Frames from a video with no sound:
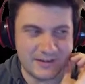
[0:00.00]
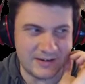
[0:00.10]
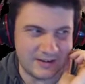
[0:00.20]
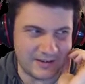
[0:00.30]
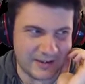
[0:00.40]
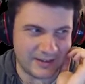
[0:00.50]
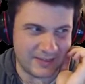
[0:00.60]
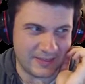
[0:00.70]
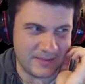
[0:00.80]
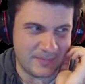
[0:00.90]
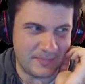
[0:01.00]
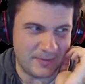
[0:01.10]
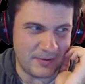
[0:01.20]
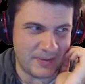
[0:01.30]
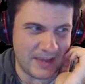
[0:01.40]
like, they
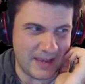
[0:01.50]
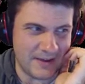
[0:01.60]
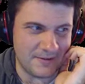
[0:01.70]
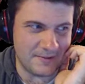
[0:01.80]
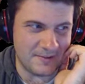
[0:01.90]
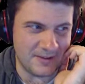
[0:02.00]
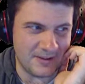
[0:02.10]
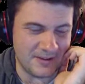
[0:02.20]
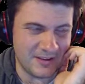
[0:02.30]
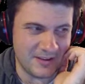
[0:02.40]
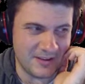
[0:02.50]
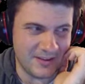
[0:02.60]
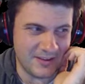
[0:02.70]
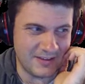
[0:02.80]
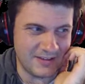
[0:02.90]
both have
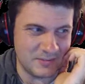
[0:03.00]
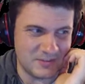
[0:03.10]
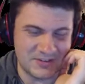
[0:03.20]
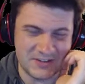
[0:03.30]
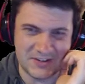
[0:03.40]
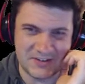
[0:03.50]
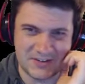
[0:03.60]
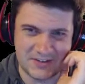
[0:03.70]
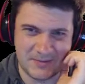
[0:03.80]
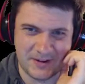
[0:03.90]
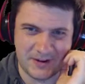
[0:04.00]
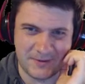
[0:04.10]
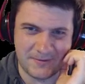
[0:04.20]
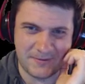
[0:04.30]
some cynicism there.